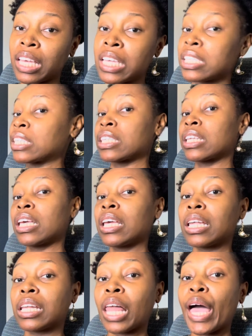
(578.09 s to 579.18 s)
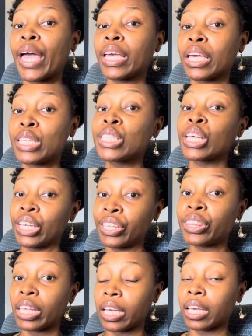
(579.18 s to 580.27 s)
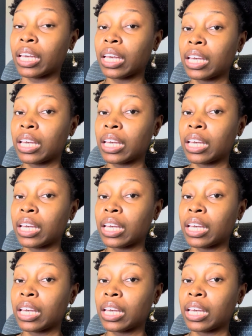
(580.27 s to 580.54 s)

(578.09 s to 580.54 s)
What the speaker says: It's like, it's a good thing.